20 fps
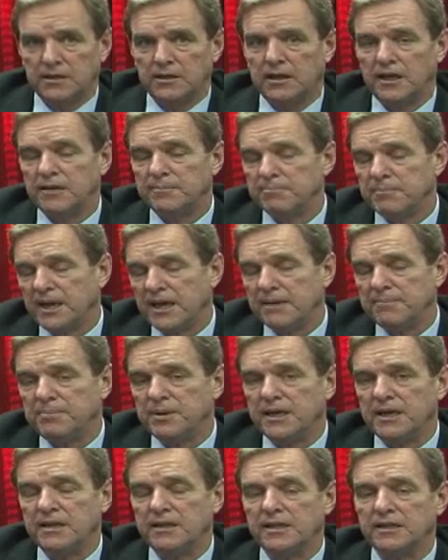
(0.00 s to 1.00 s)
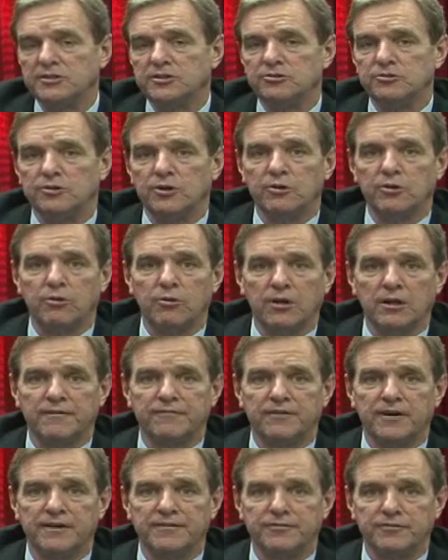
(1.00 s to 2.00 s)
It may be that you don't
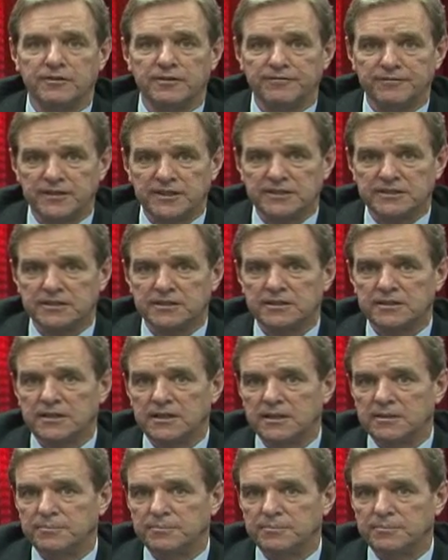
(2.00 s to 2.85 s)
qualify for a visa,